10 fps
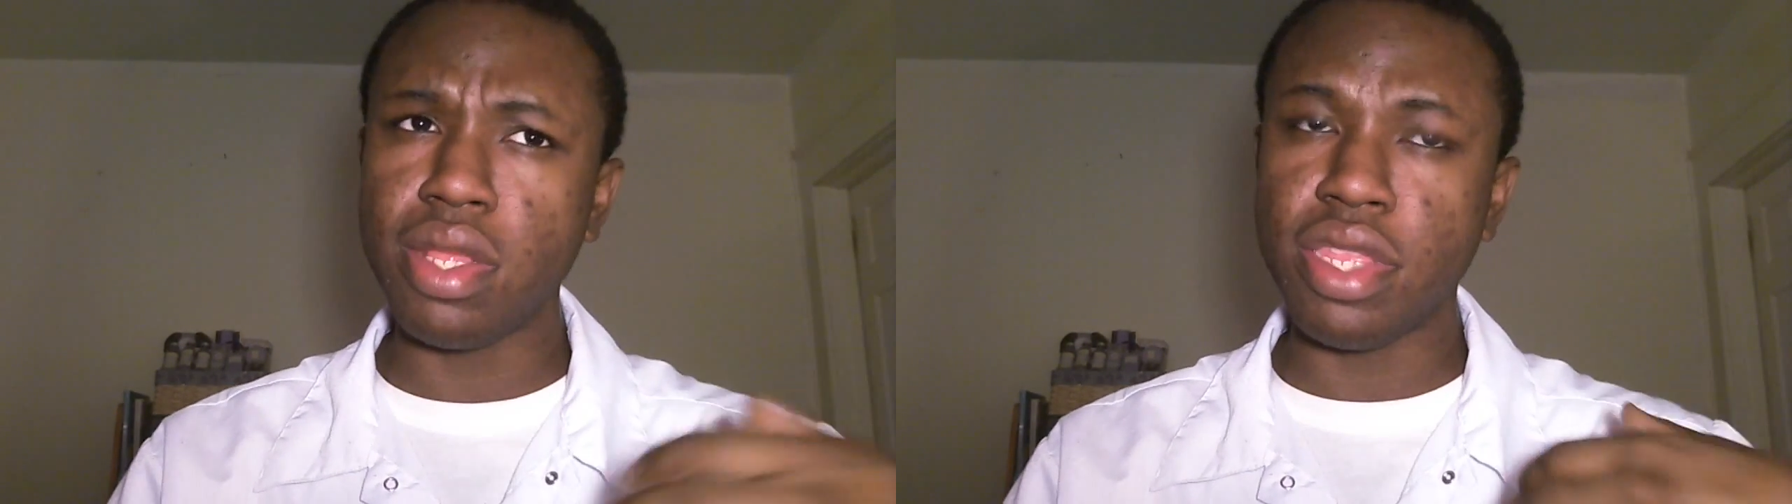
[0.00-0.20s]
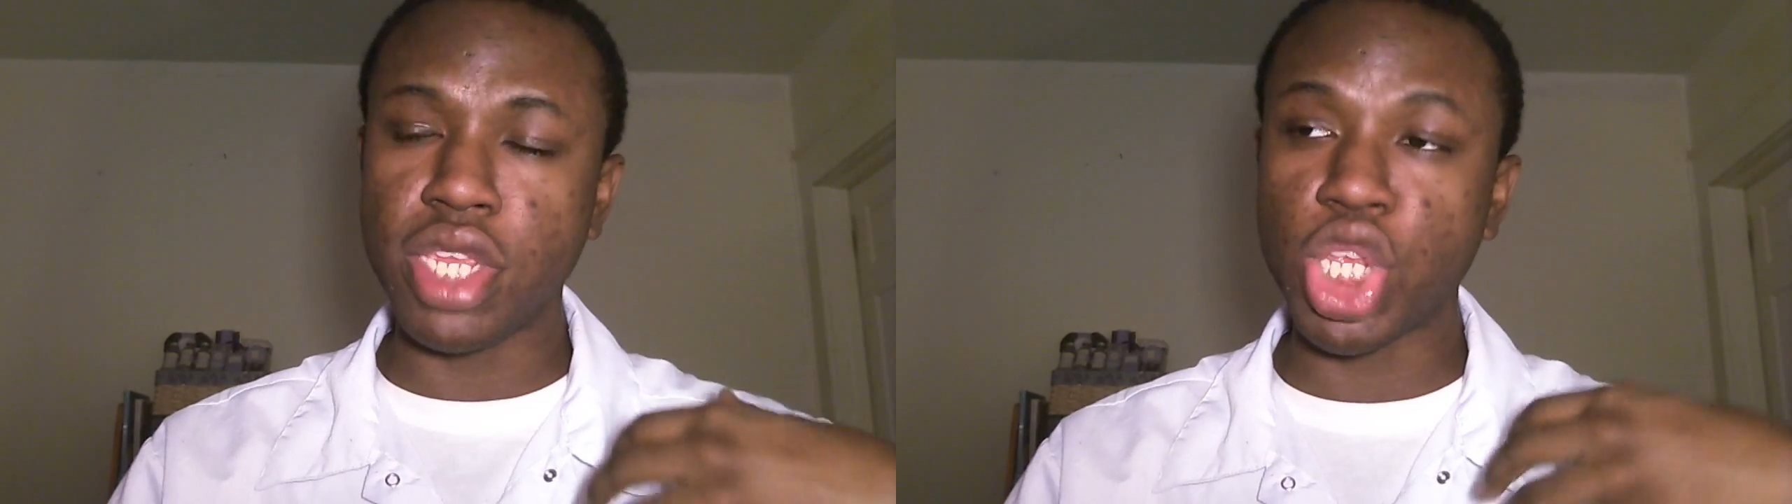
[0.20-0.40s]

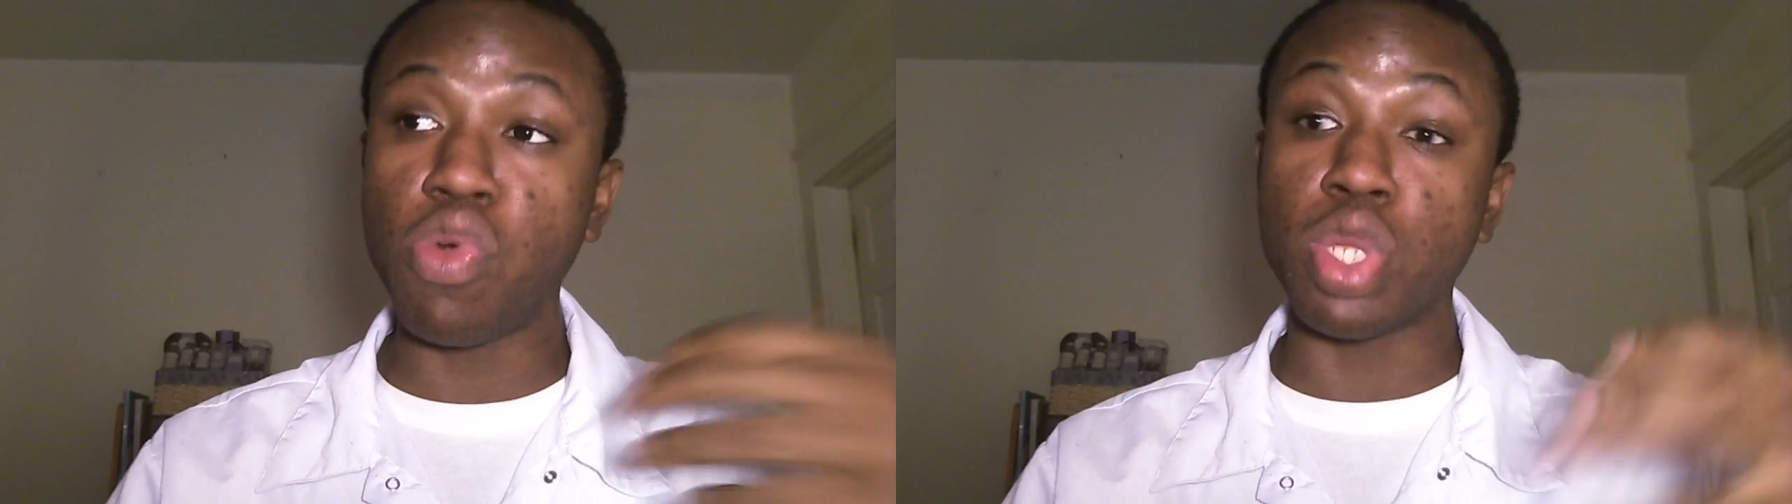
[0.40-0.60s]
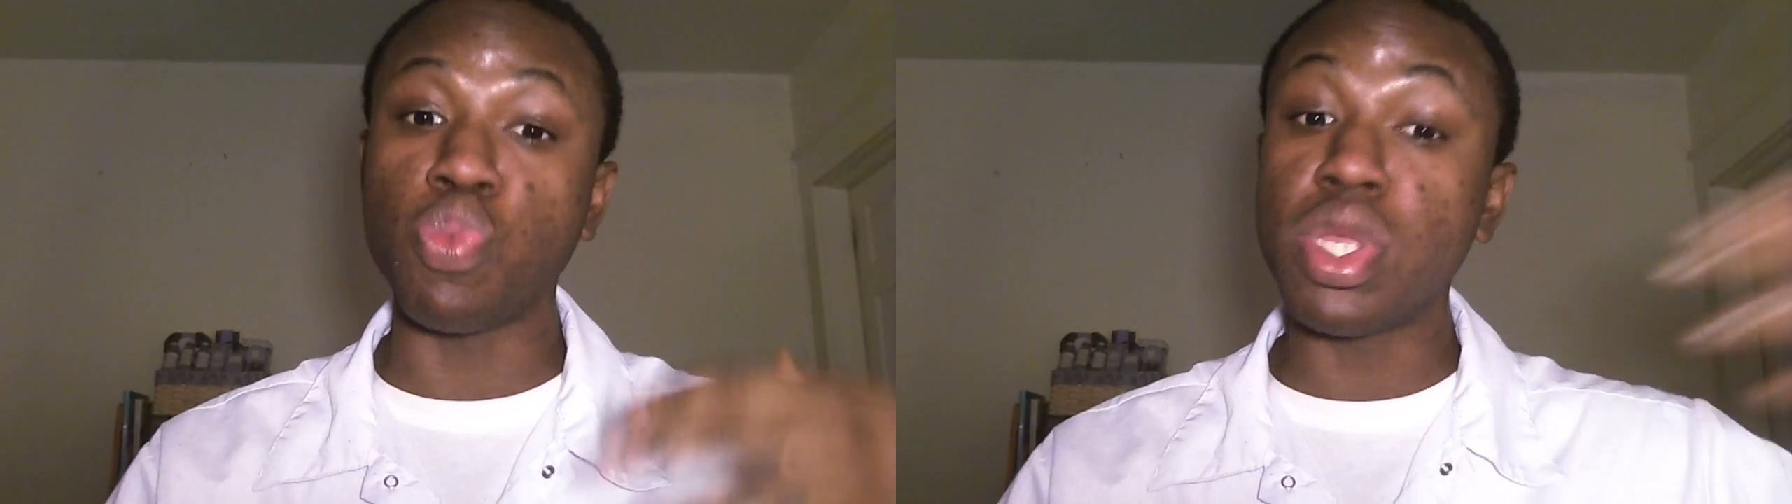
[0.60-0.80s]

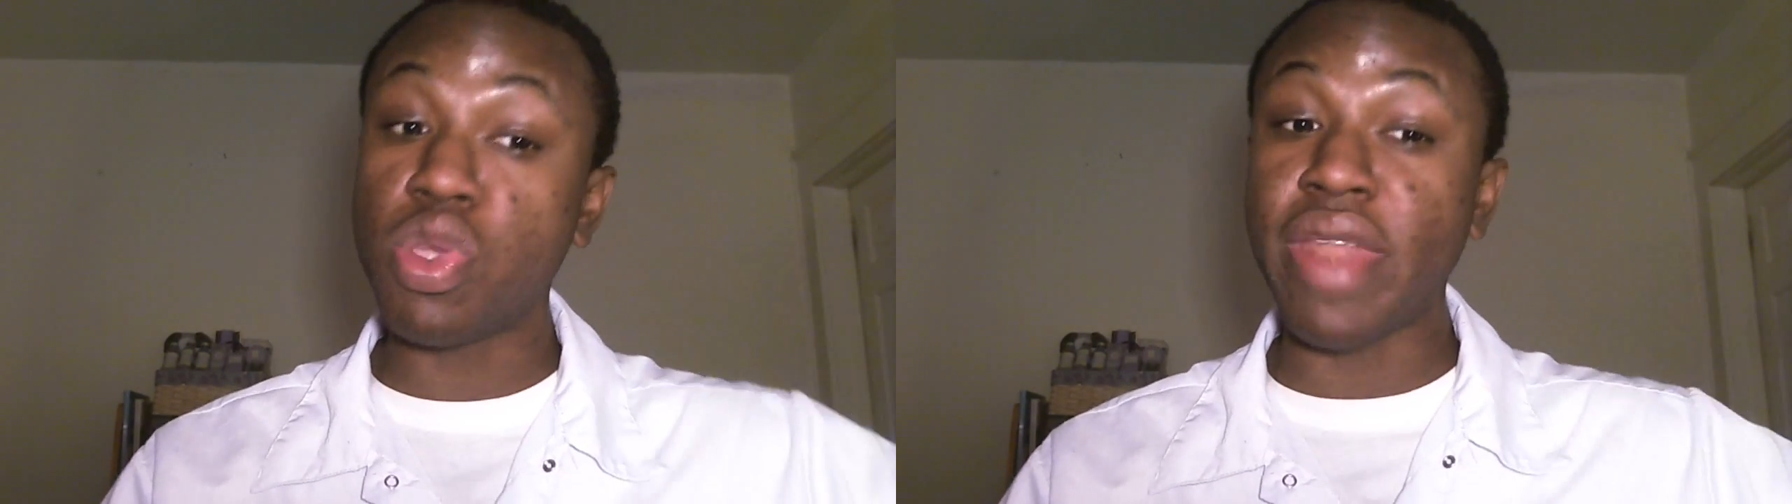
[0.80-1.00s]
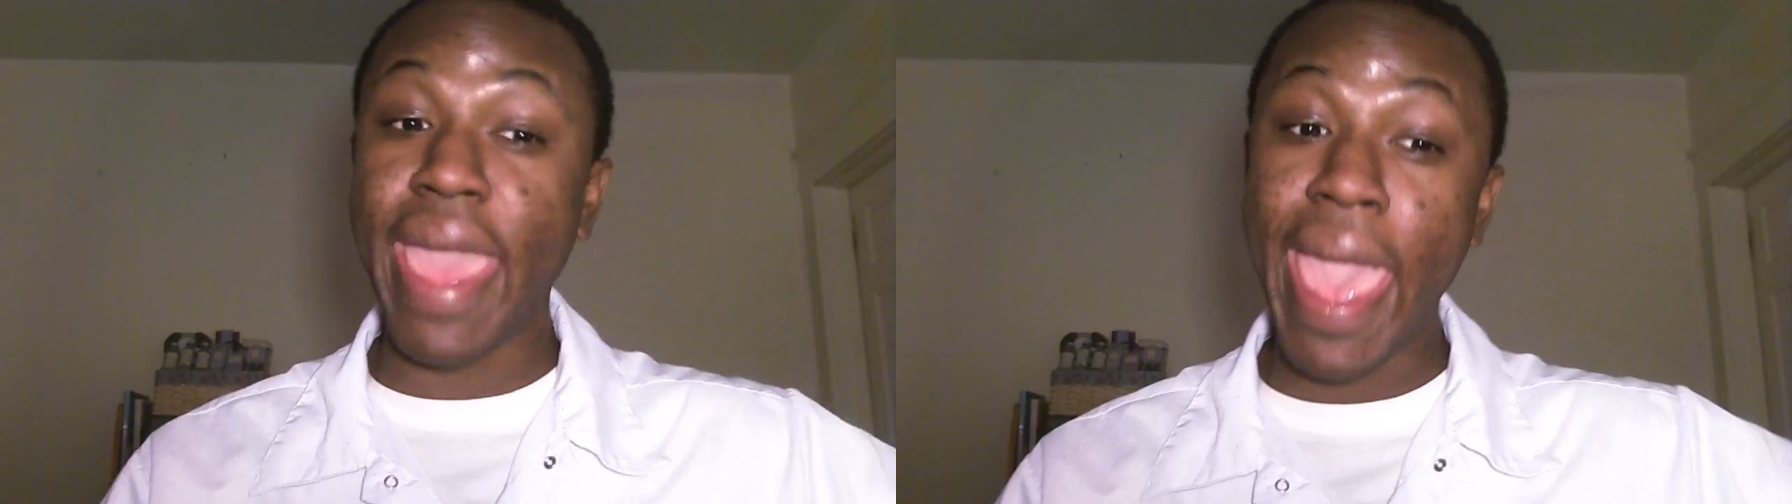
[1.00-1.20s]
show us what's going to